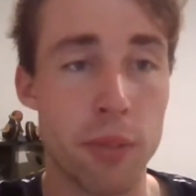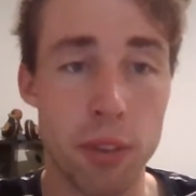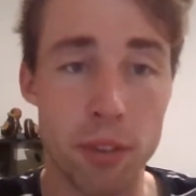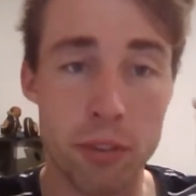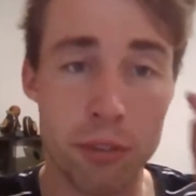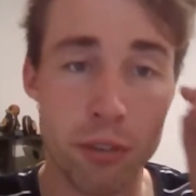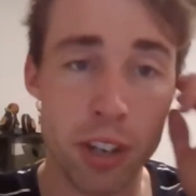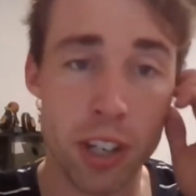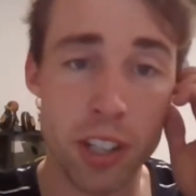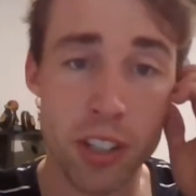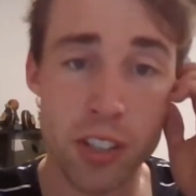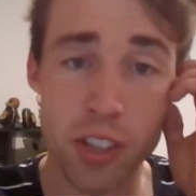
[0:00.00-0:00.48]
the
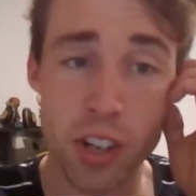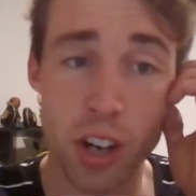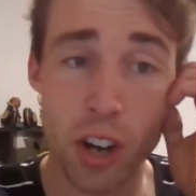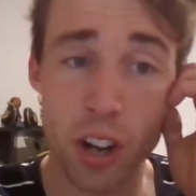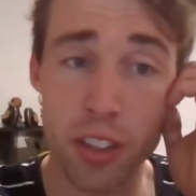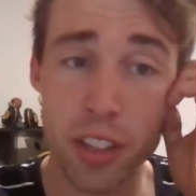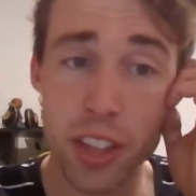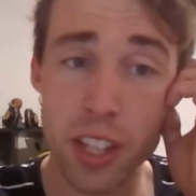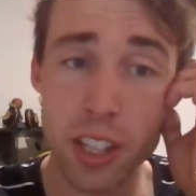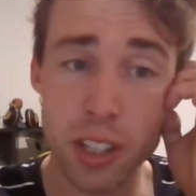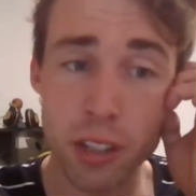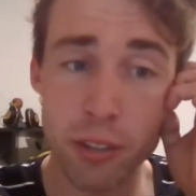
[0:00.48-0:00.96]
fixture.
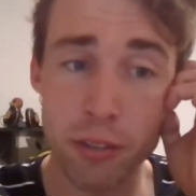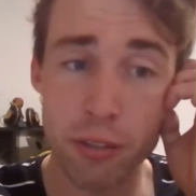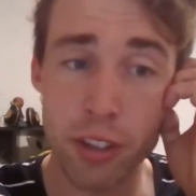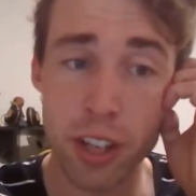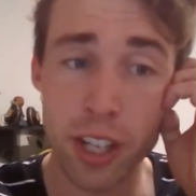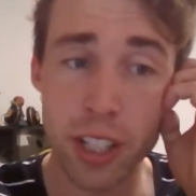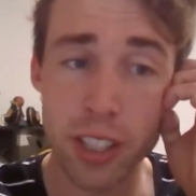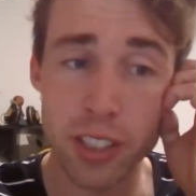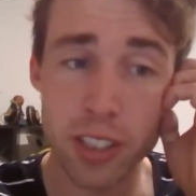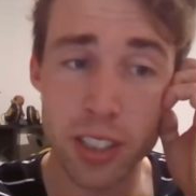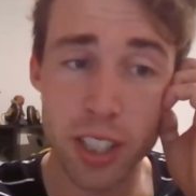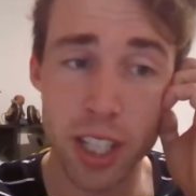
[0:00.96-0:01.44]
I think the
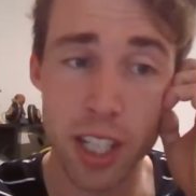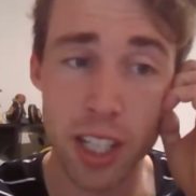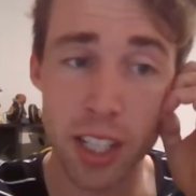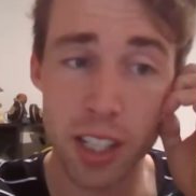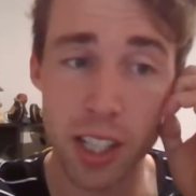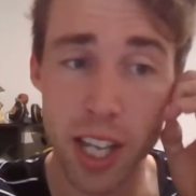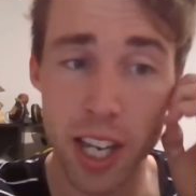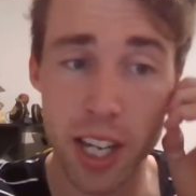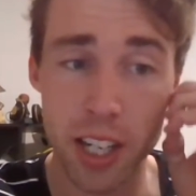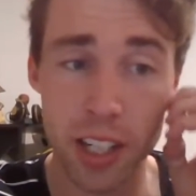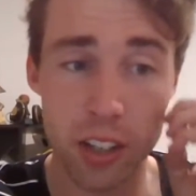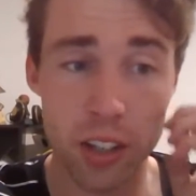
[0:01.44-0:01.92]
VC,
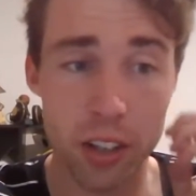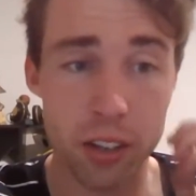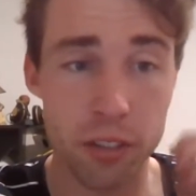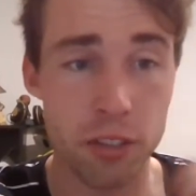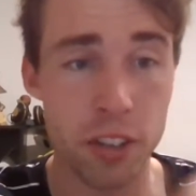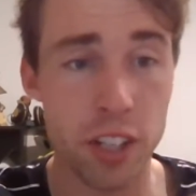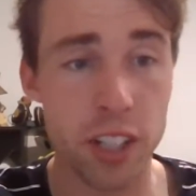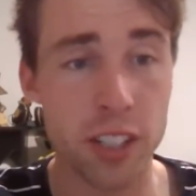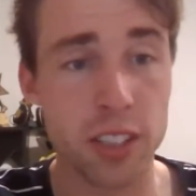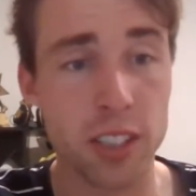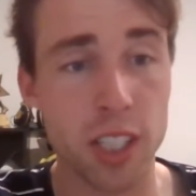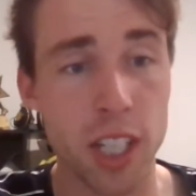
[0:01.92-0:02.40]
landing on a
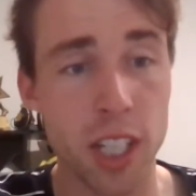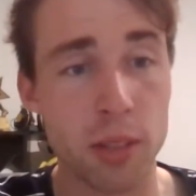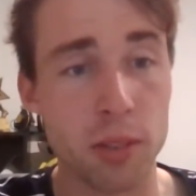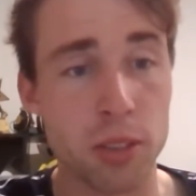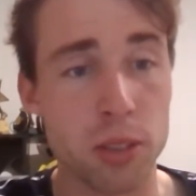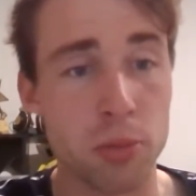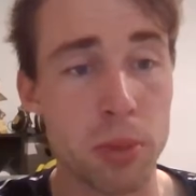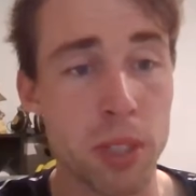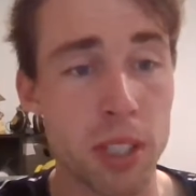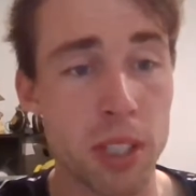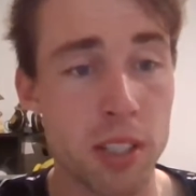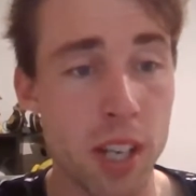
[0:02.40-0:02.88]
VC
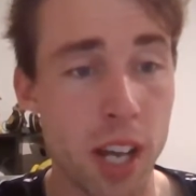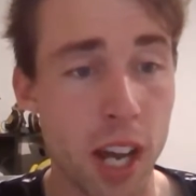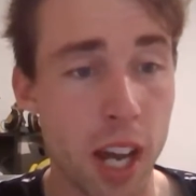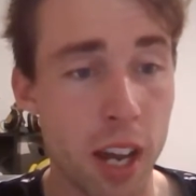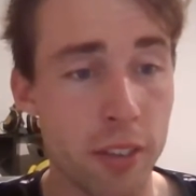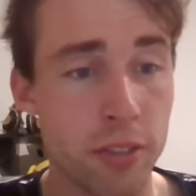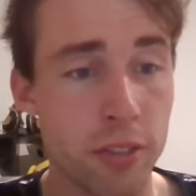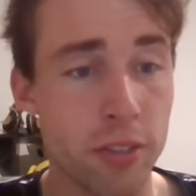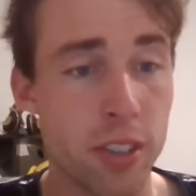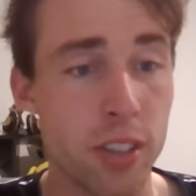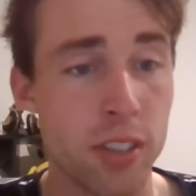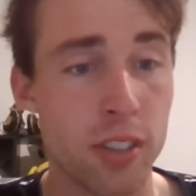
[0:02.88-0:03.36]
was a bit
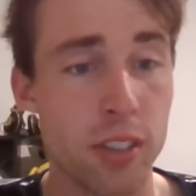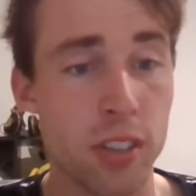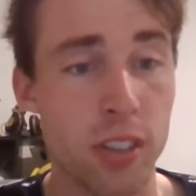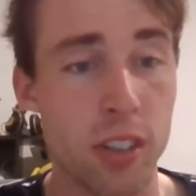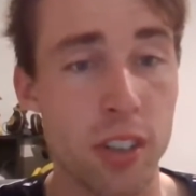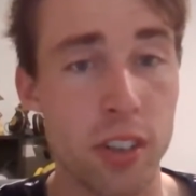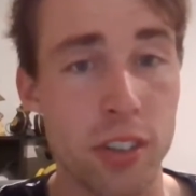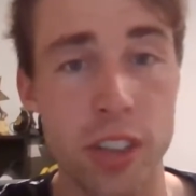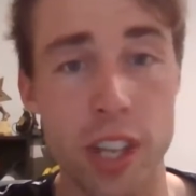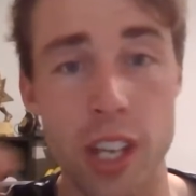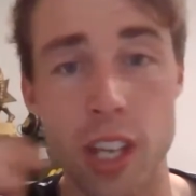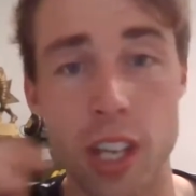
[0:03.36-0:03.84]
tough to
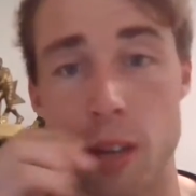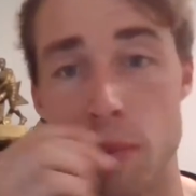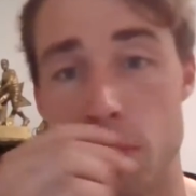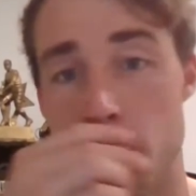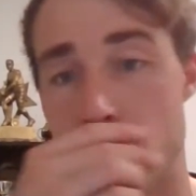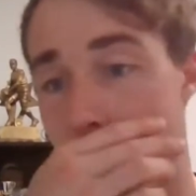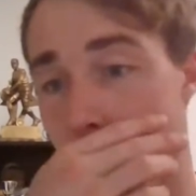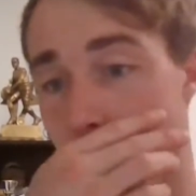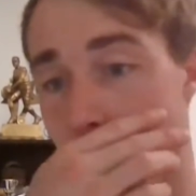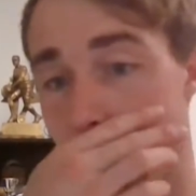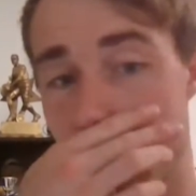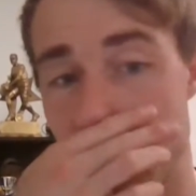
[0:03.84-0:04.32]
sort of think
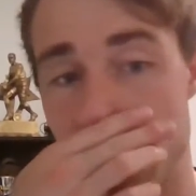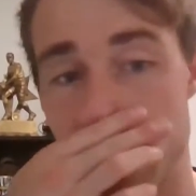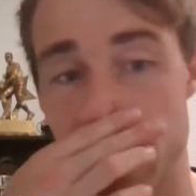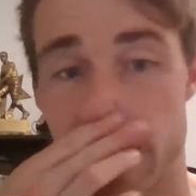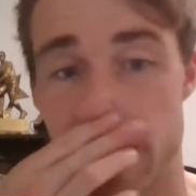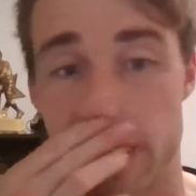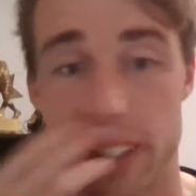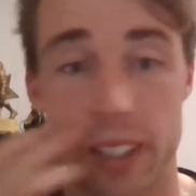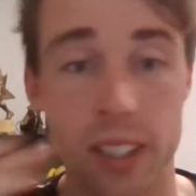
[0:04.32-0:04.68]
about.